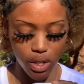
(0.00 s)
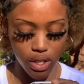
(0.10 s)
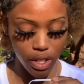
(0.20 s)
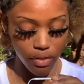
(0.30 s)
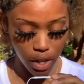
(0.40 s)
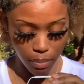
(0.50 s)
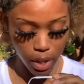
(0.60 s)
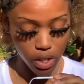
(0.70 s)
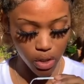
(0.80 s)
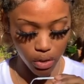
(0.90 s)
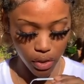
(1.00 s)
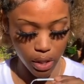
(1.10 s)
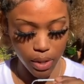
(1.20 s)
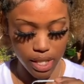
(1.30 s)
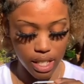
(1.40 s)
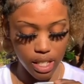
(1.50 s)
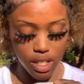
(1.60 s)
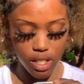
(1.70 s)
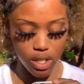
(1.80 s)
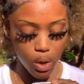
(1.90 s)
to their vibrational frequency
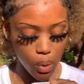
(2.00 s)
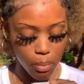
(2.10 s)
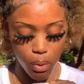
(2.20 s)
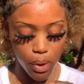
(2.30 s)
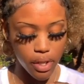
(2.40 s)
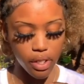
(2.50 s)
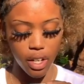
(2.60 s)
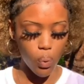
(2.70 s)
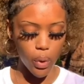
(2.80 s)
is so important.